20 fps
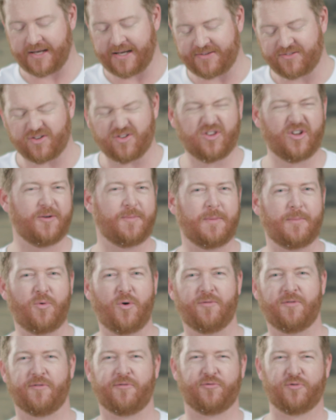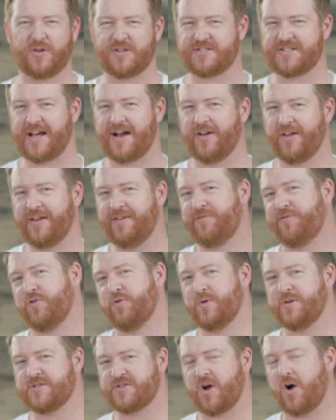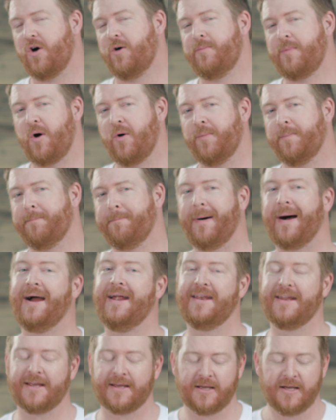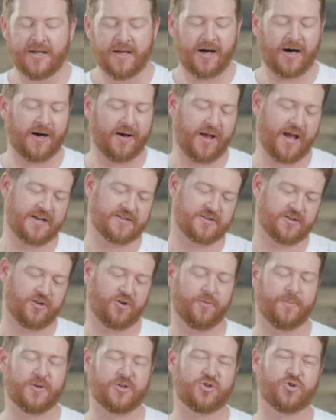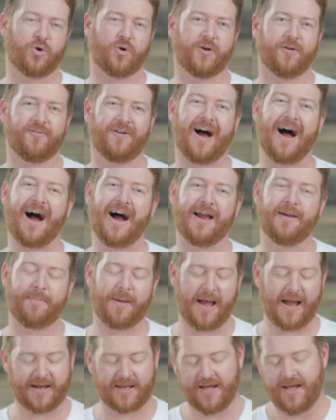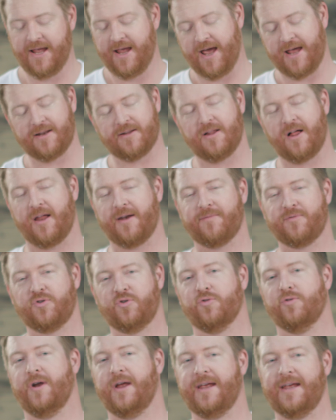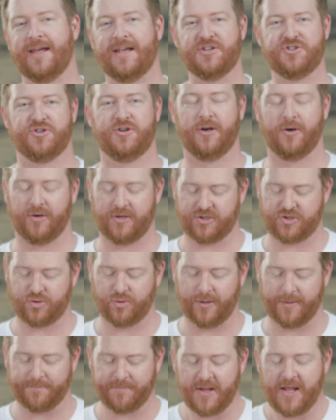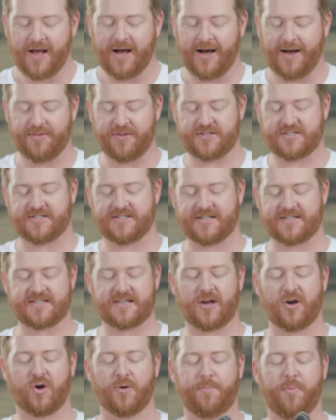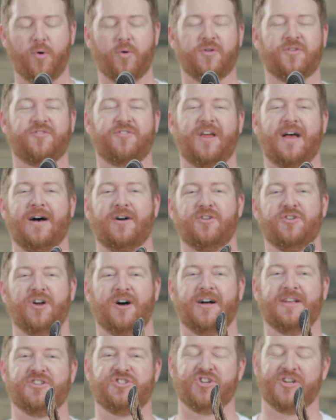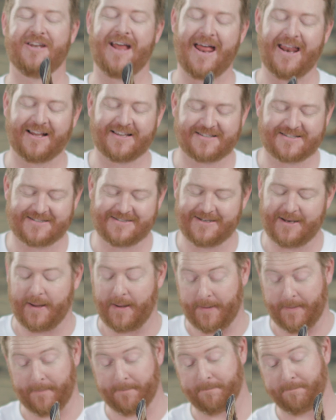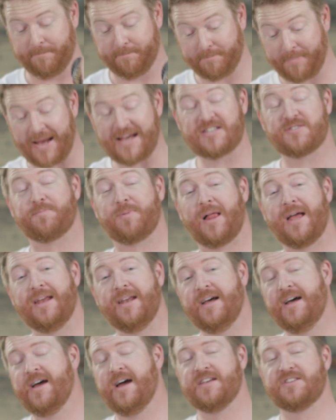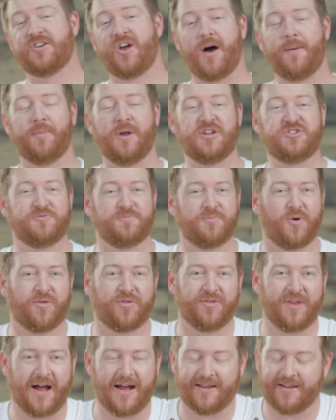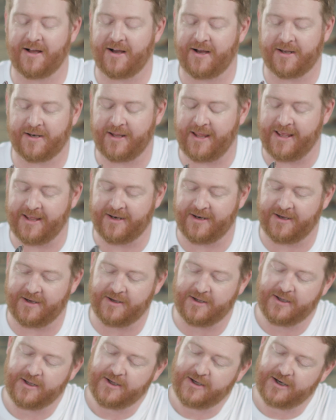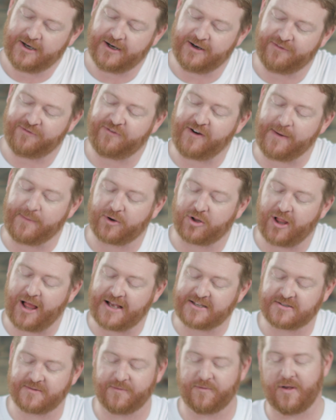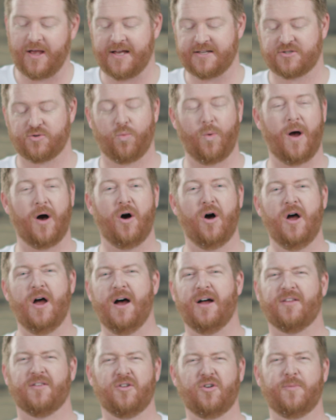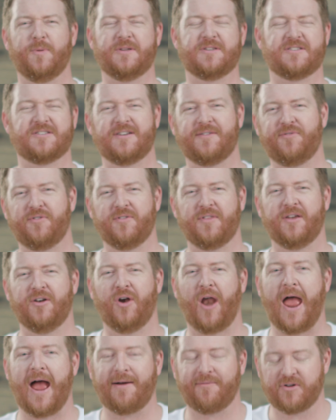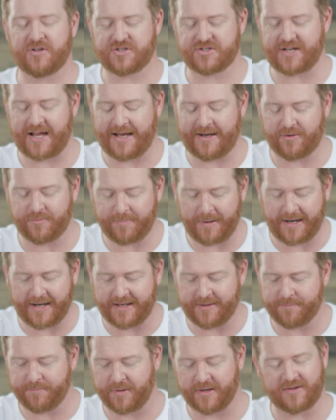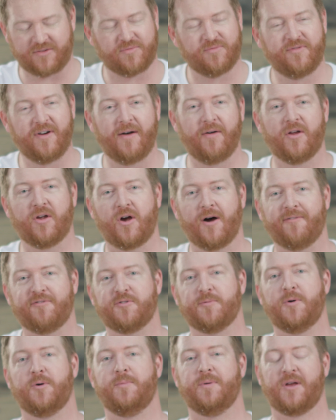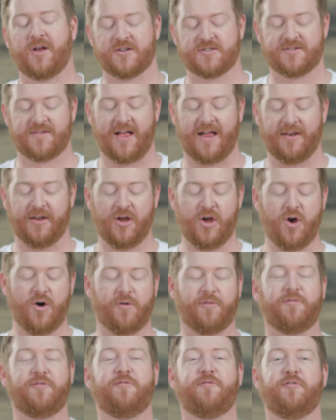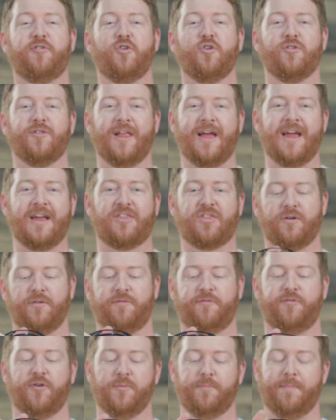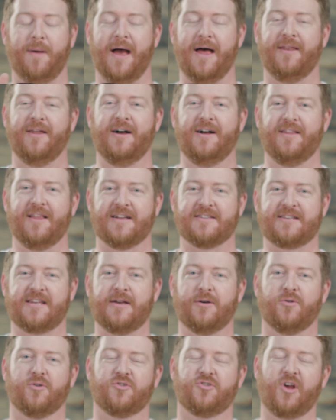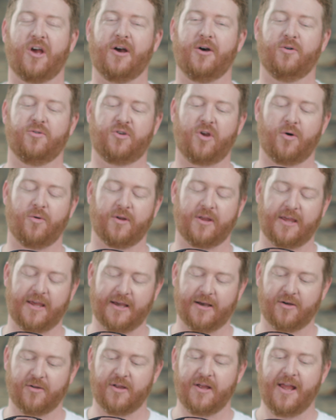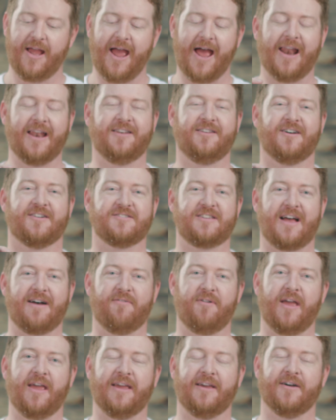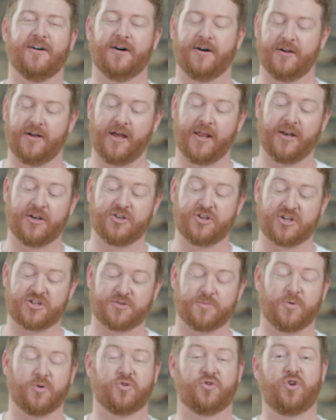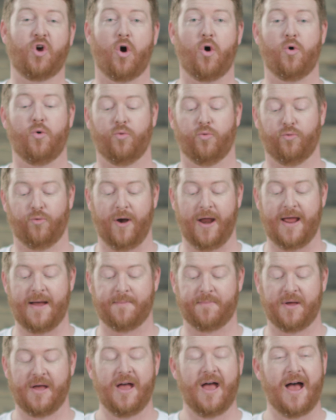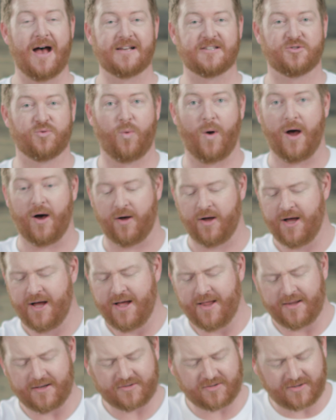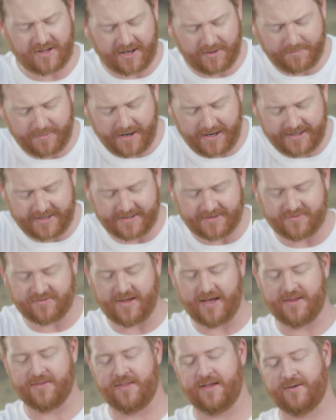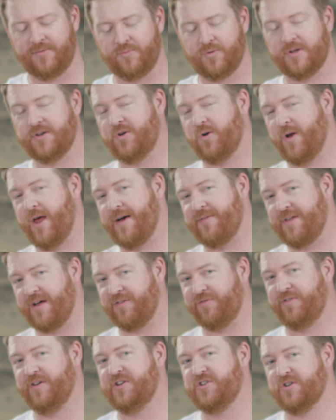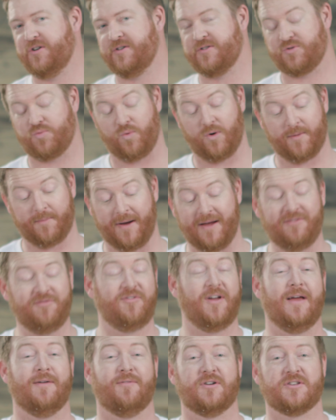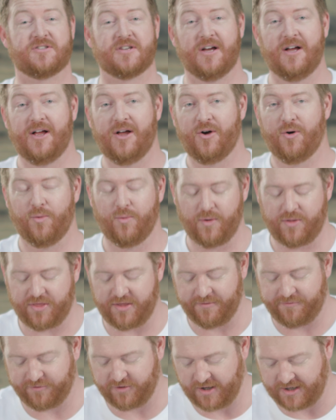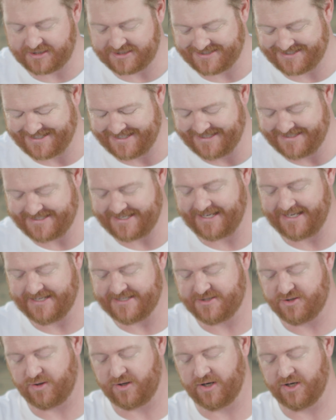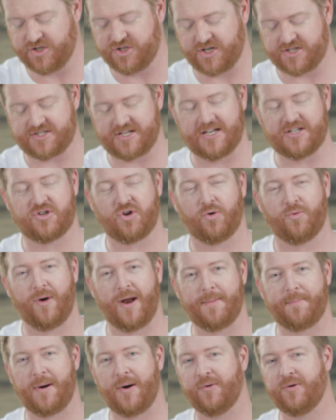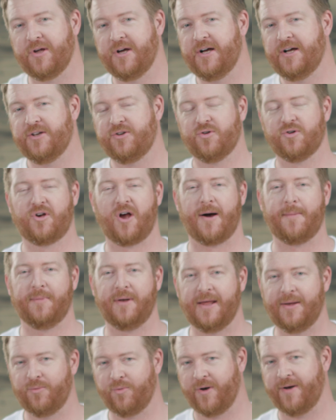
It's a little bit more of a freestyle influence all-mountain binding. Uh, it has a little bit shorter of a high back and a lot of great engineering to it. Uh, this is a single component style uh, genetics uh, base plate. It's a combination of both nylon and uh, uh, fiberglass as well. A little bit stiffer than your average style binding, but it's very comfortable because of that full-length footbed. That's heel to toe, toe to heel, and it does have a, uh, an adjustable toe ramp as well. There's a lot of bindings that, that really don't have that feature. It's one of my favorites with the Flux T Ts. You can adjust that toe ramp out to accommodate